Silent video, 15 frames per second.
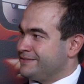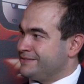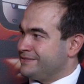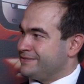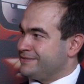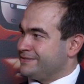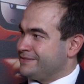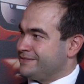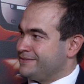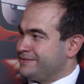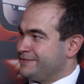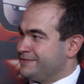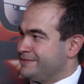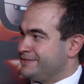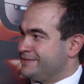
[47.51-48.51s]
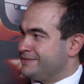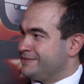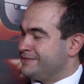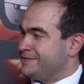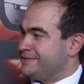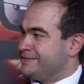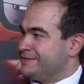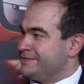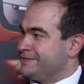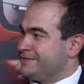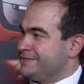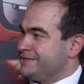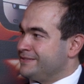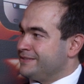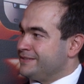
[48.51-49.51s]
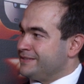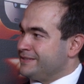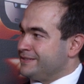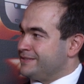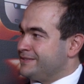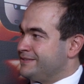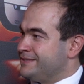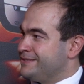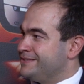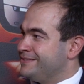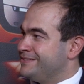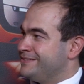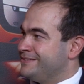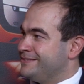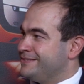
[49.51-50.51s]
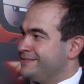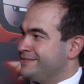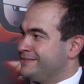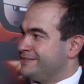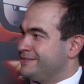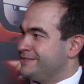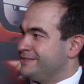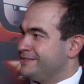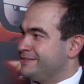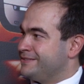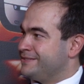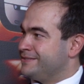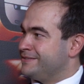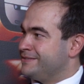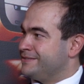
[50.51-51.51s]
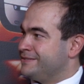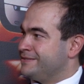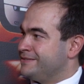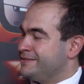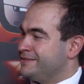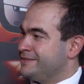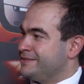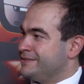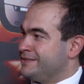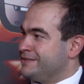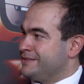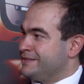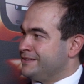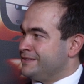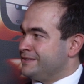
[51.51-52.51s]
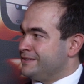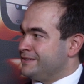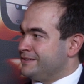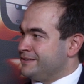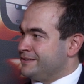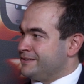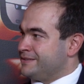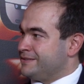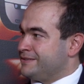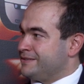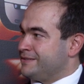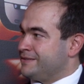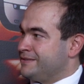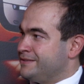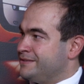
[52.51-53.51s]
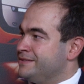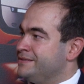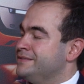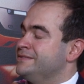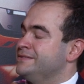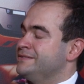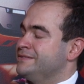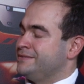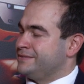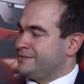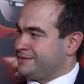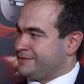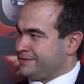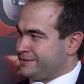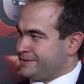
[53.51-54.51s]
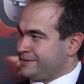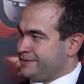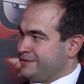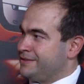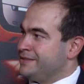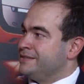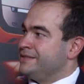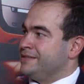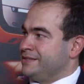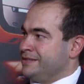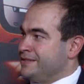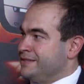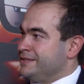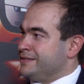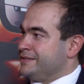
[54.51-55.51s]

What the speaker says: (silent)